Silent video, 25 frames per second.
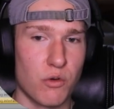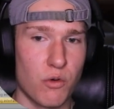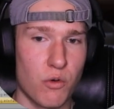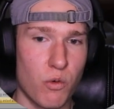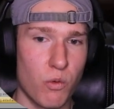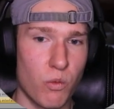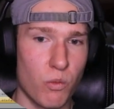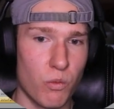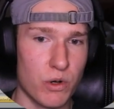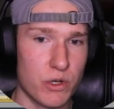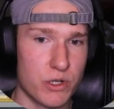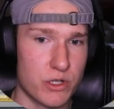
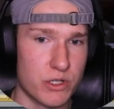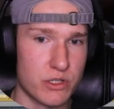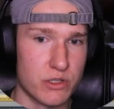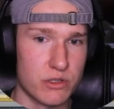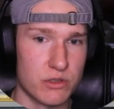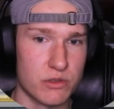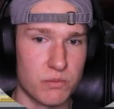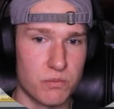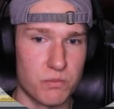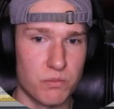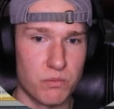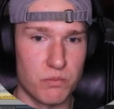which is
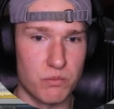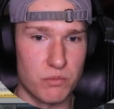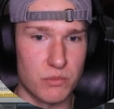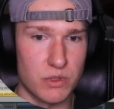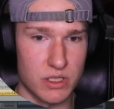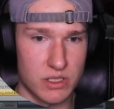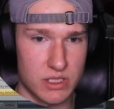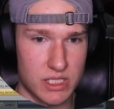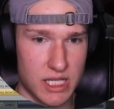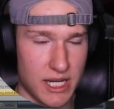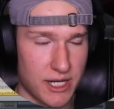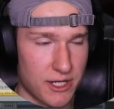the
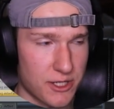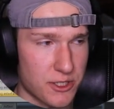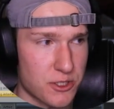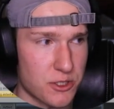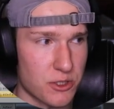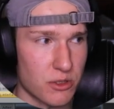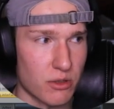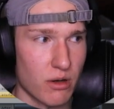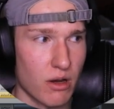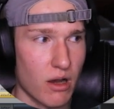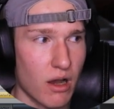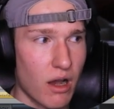
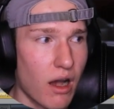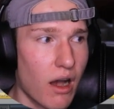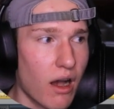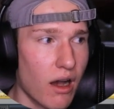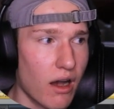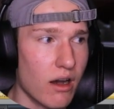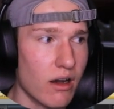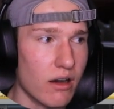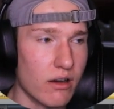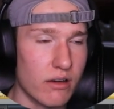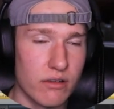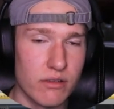texture
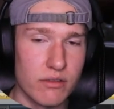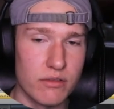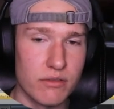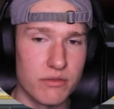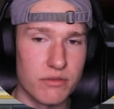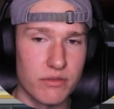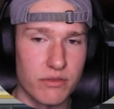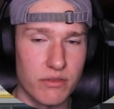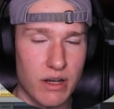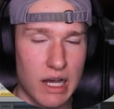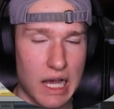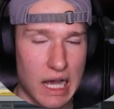of
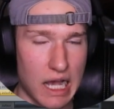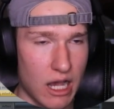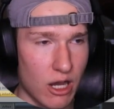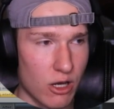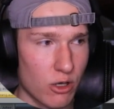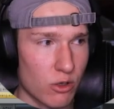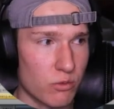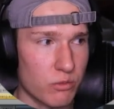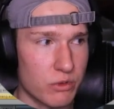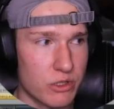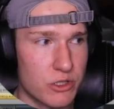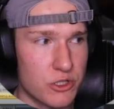our
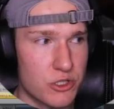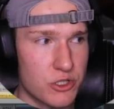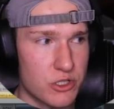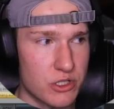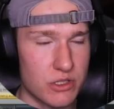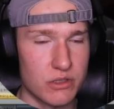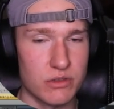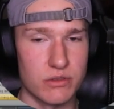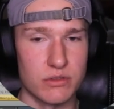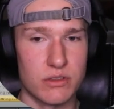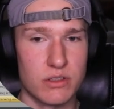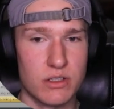
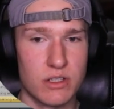windshield.